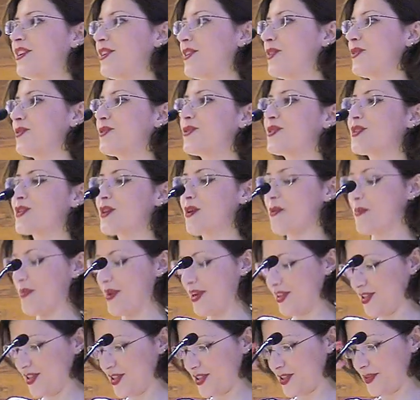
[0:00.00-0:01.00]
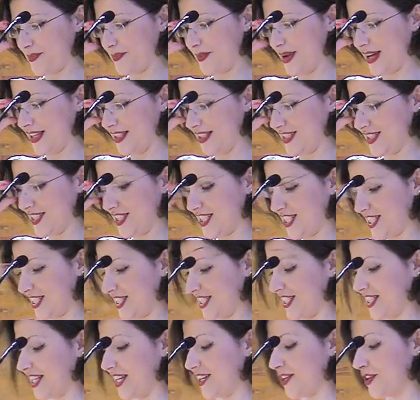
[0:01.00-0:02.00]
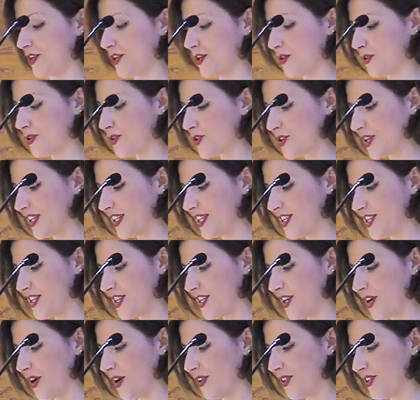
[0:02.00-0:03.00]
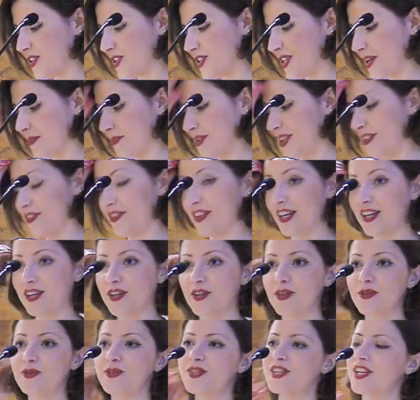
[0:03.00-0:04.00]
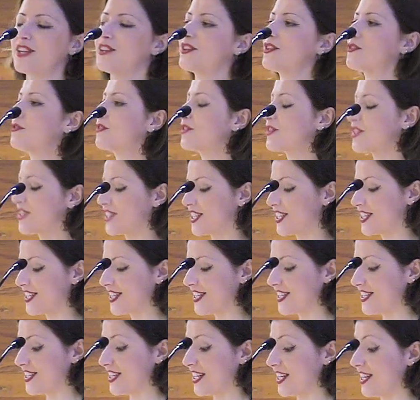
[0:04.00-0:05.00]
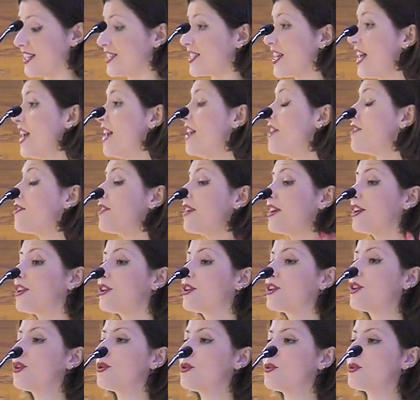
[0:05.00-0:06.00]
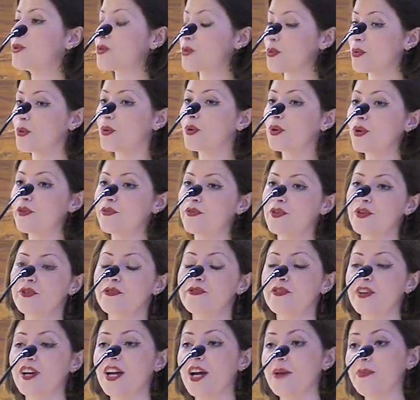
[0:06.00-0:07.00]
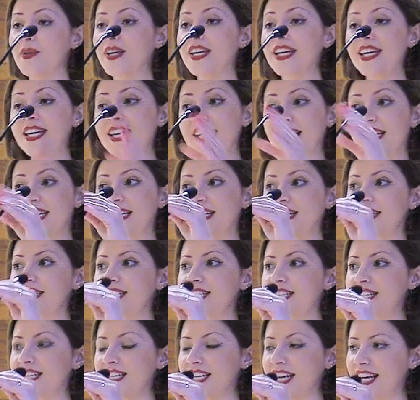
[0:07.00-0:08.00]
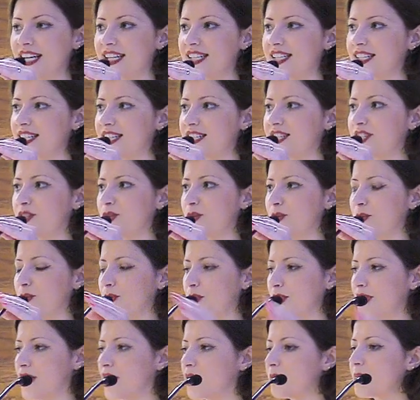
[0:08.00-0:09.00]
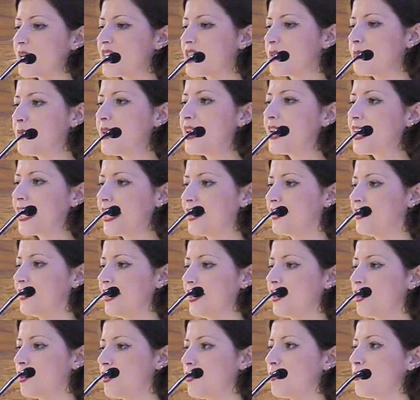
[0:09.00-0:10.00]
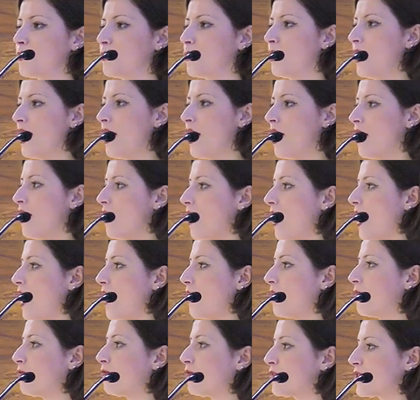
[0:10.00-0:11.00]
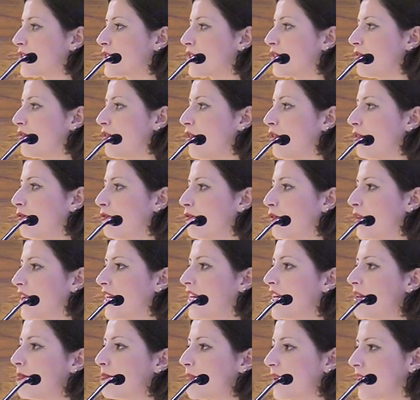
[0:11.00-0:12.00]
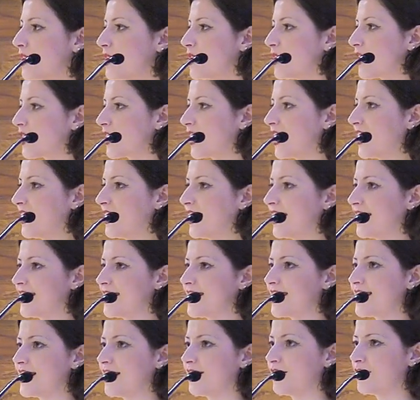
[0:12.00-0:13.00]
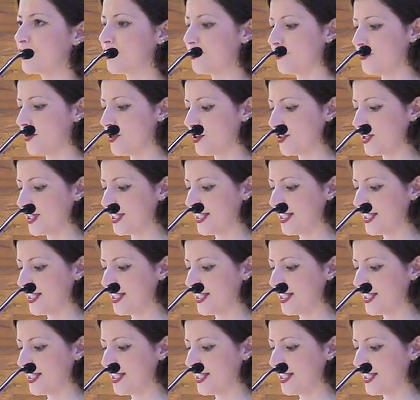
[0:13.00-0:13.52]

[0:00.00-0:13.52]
Thank you so much, Balázs. Thank you, Trinity College Dublin. Thank you, Centre for Resistance Studies. Thank you to all of you for coming here tonight to hear me speak, and thank you, uh, first of all, for keeping Ukraine at the centre of your